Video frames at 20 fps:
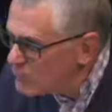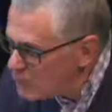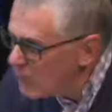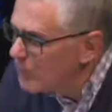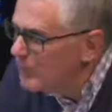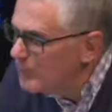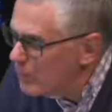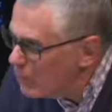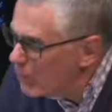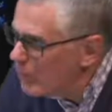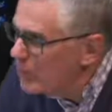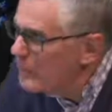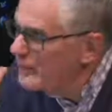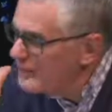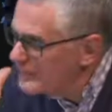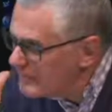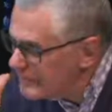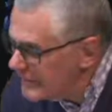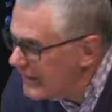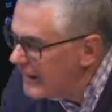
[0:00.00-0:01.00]
one more
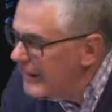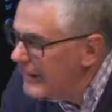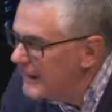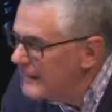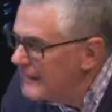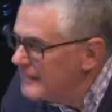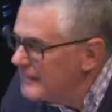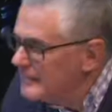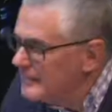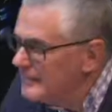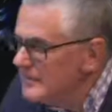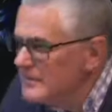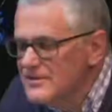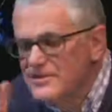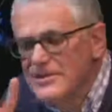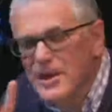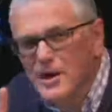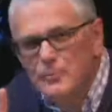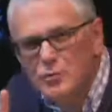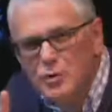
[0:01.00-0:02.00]
day.
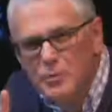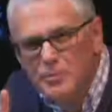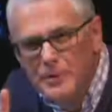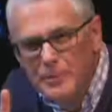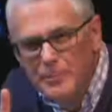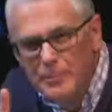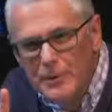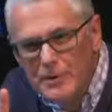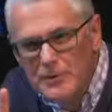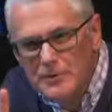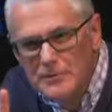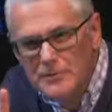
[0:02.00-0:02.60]
Same two people.